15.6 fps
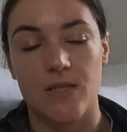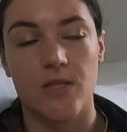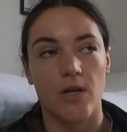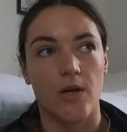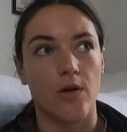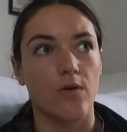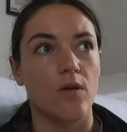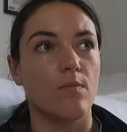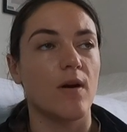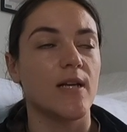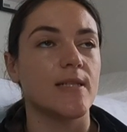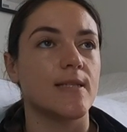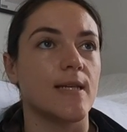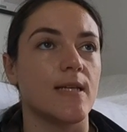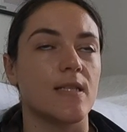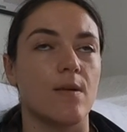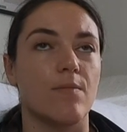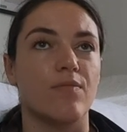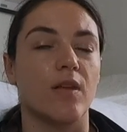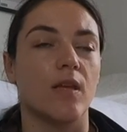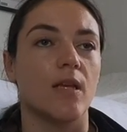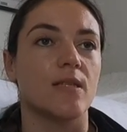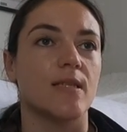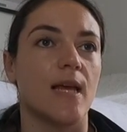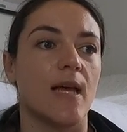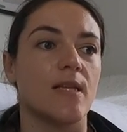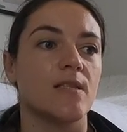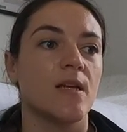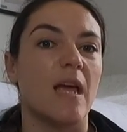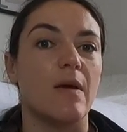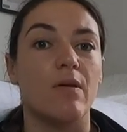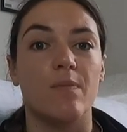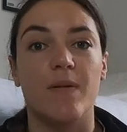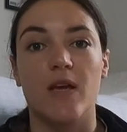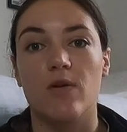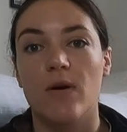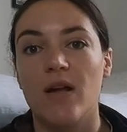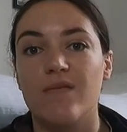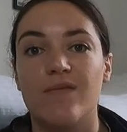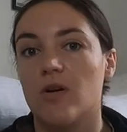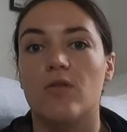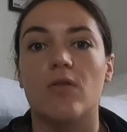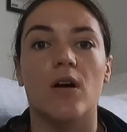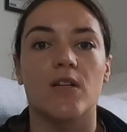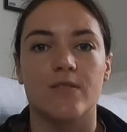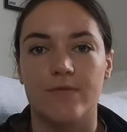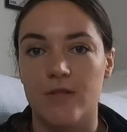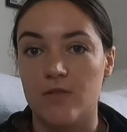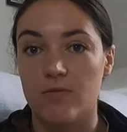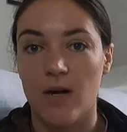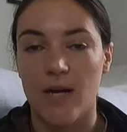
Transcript: So you might see something that says they would be great for a grassroots